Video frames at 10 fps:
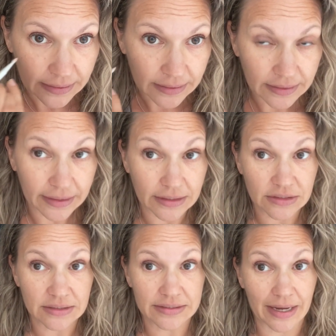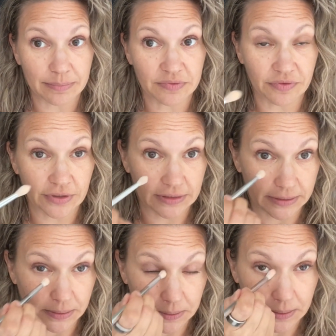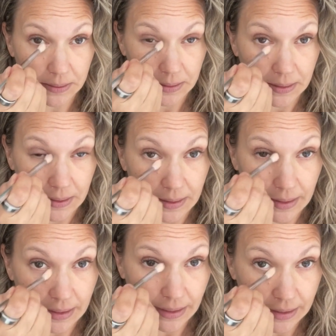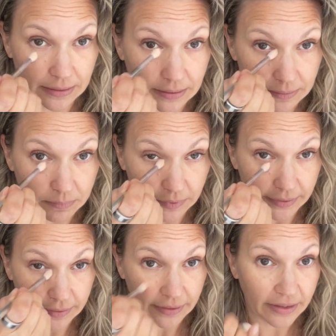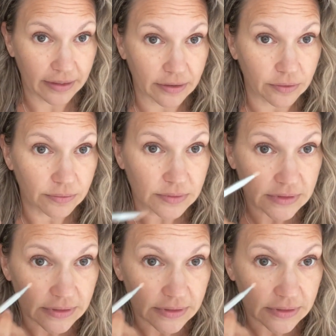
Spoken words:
Like I just dabbed very little and blend that out.